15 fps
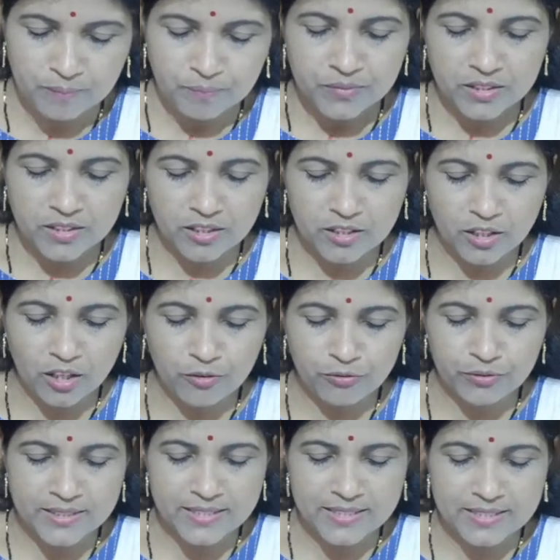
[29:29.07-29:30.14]
The
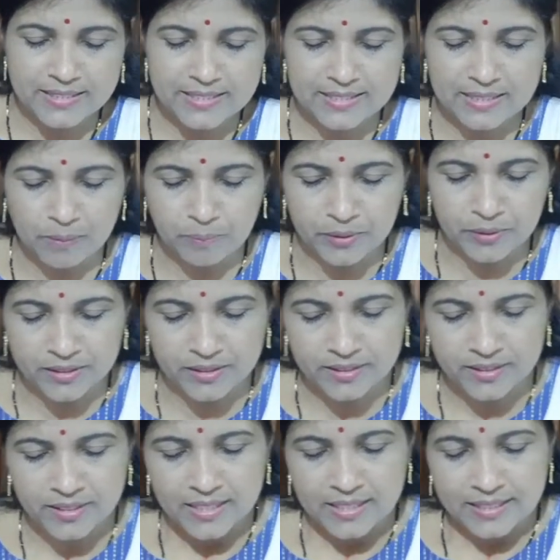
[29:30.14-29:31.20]
dolphins disappeared
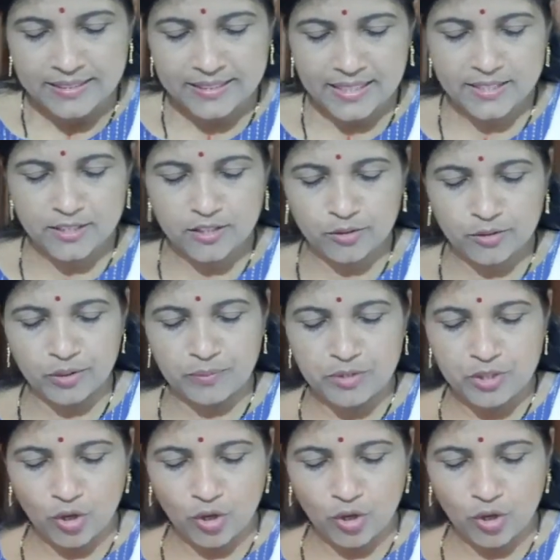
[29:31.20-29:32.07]
dash the waves.